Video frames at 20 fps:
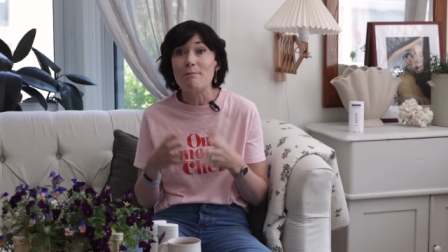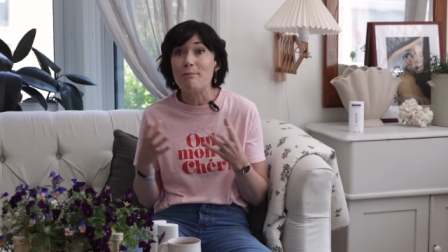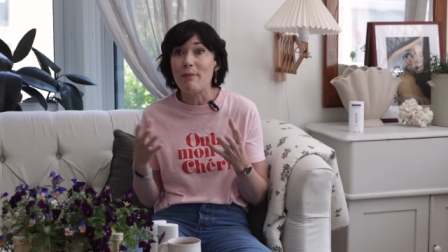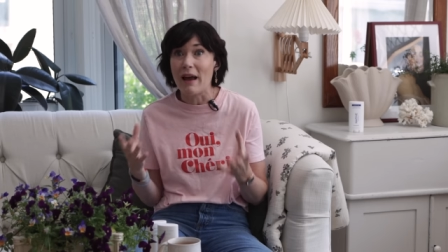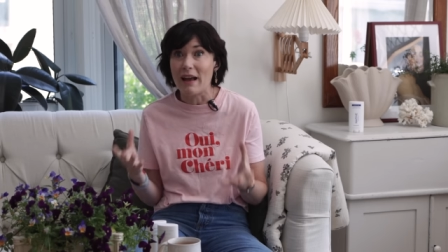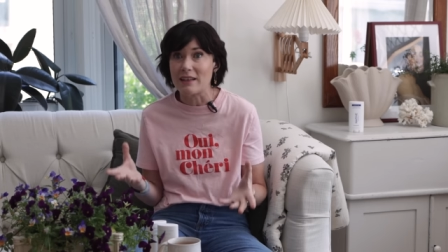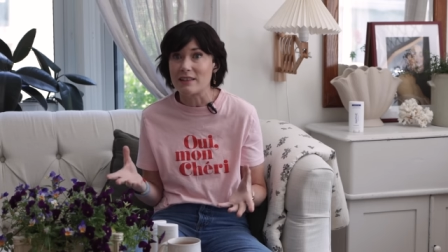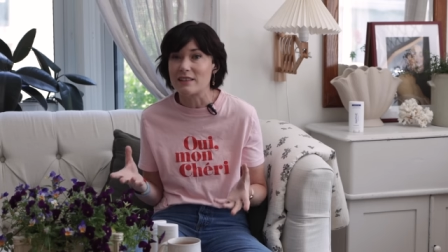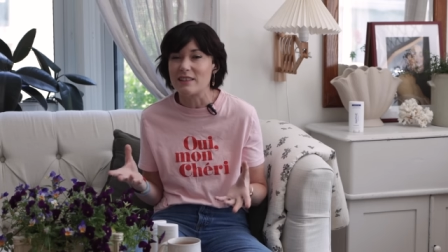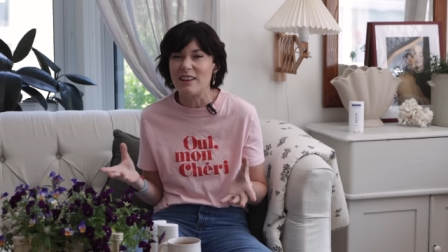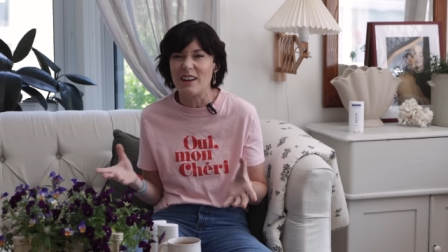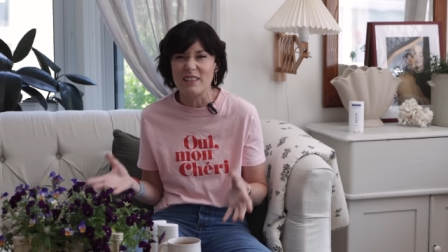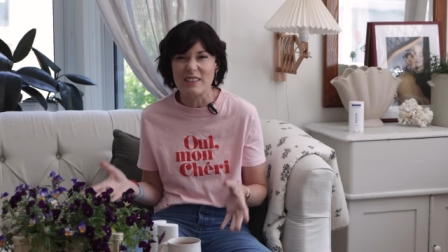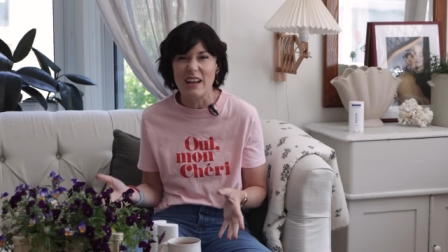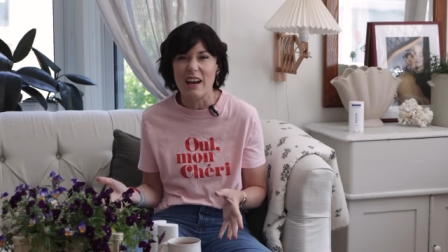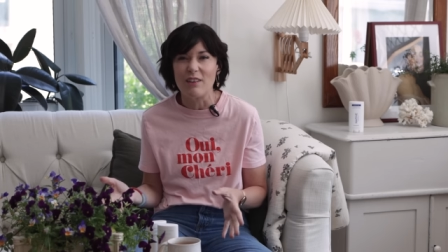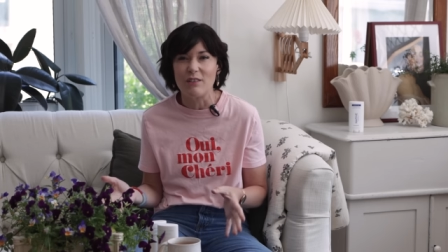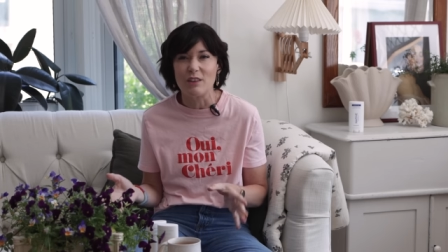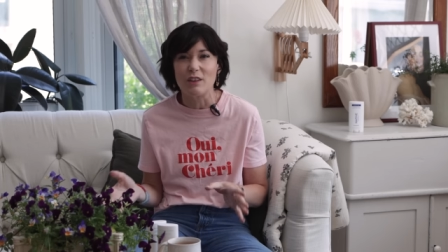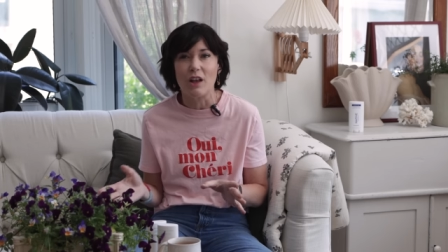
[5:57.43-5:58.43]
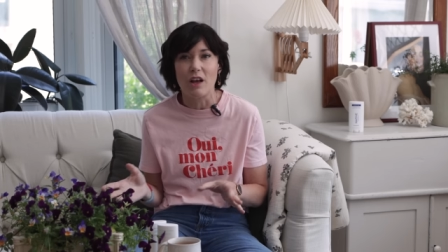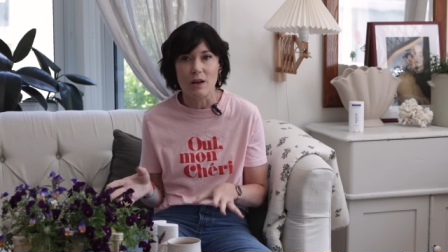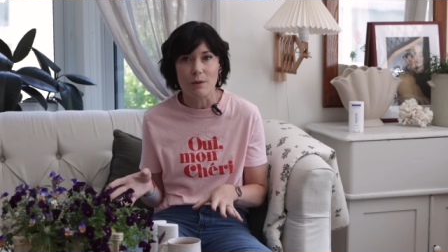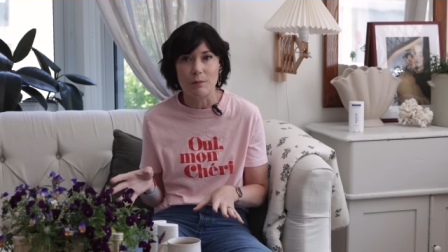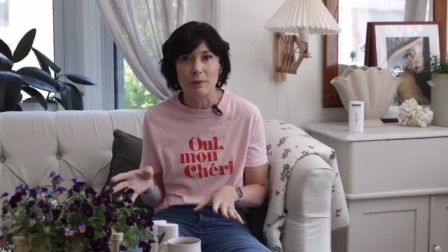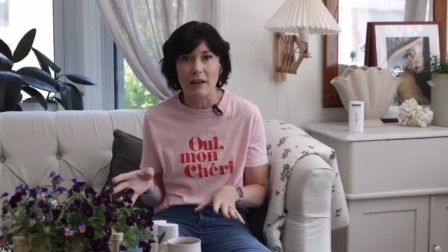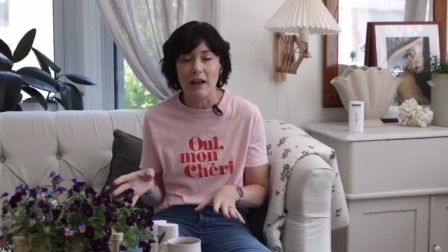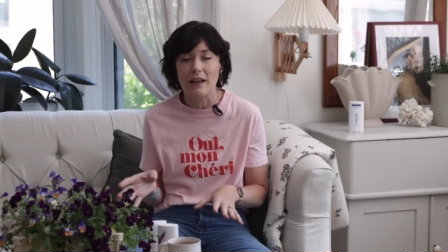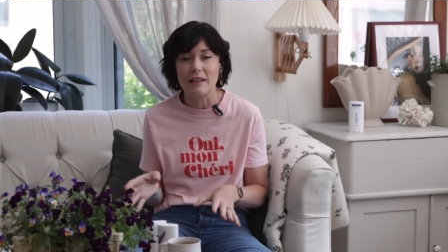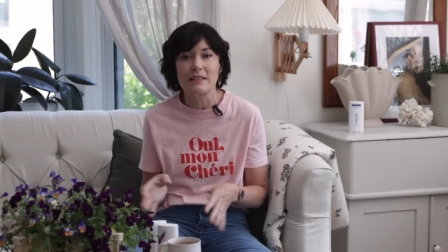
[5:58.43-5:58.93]
best not to have a lot
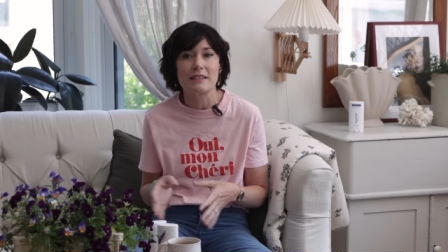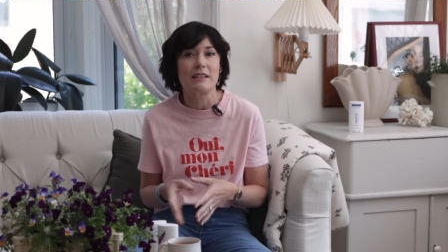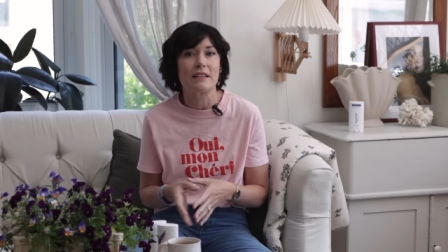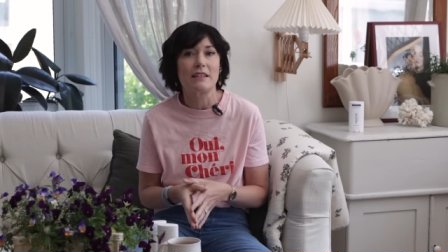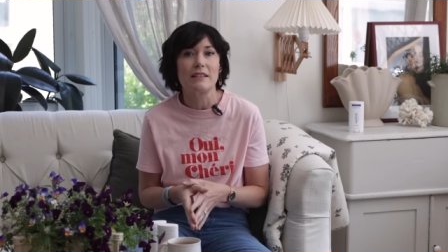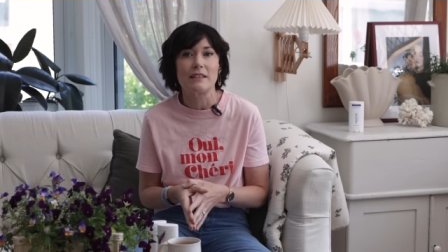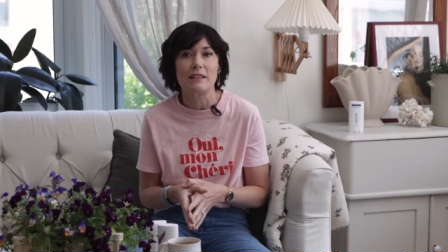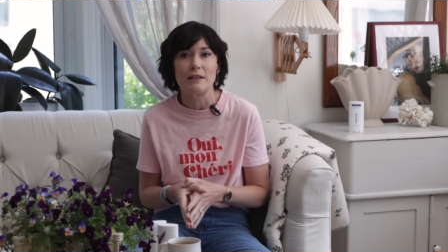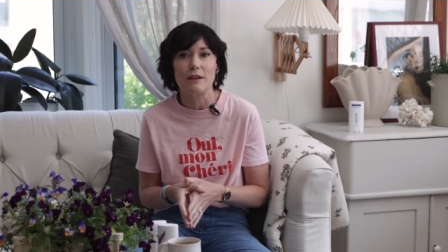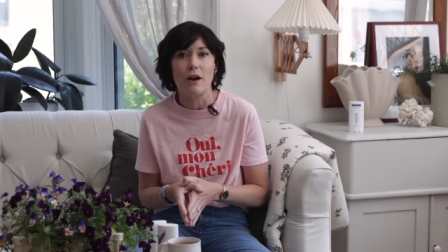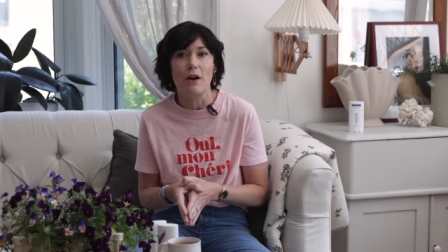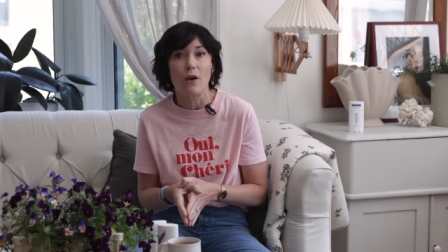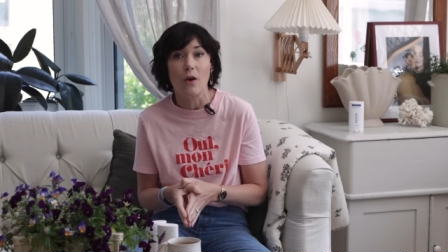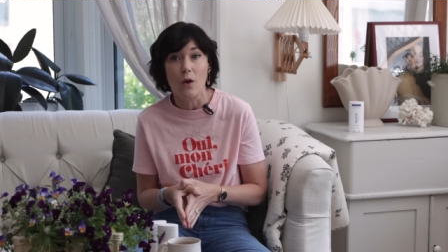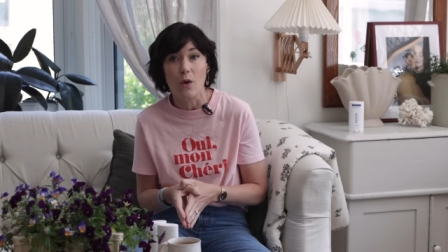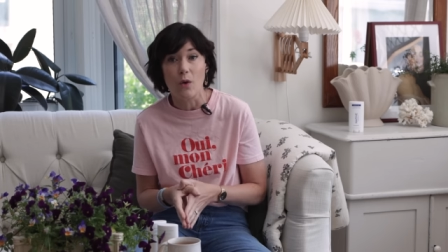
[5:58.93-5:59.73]
of plastics in our